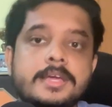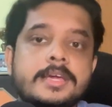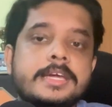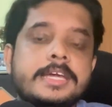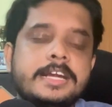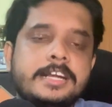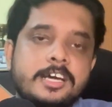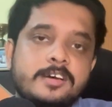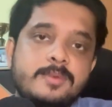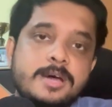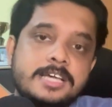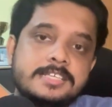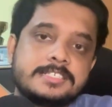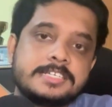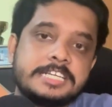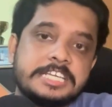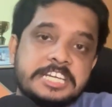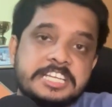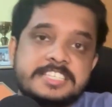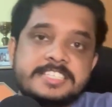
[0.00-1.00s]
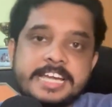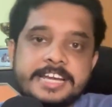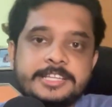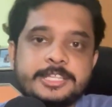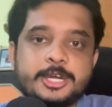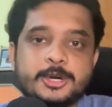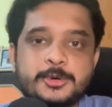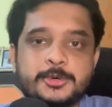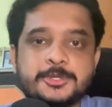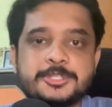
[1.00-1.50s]
GitHub has redesigned their
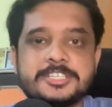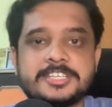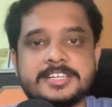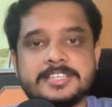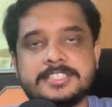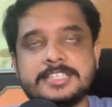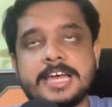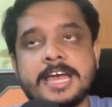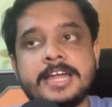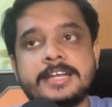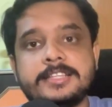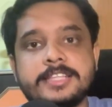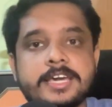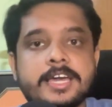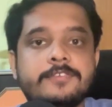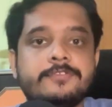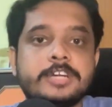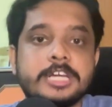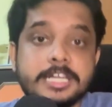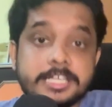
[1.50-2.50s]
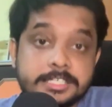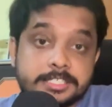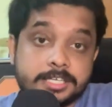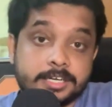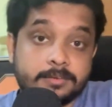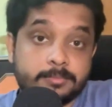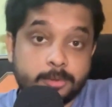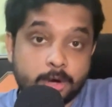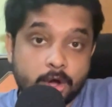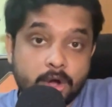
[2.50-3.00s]
code search and they have released a
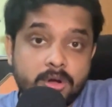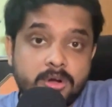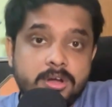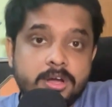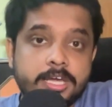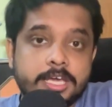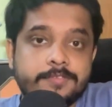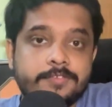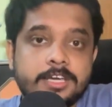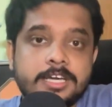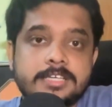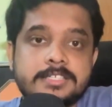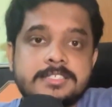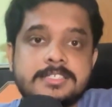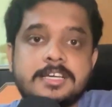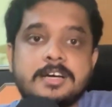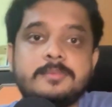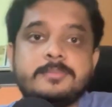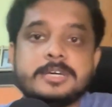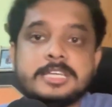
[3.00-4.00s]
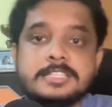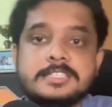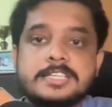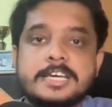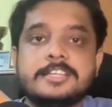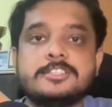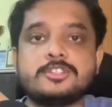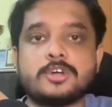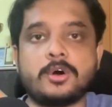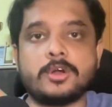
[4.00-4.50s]
blog giving us some
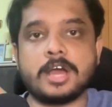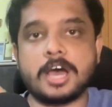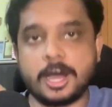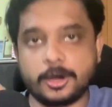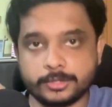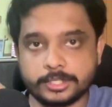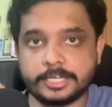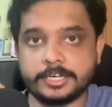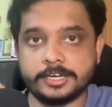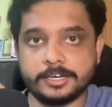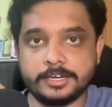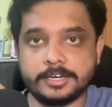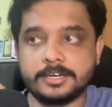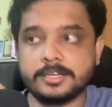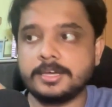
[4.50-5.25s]
insights on how they did it.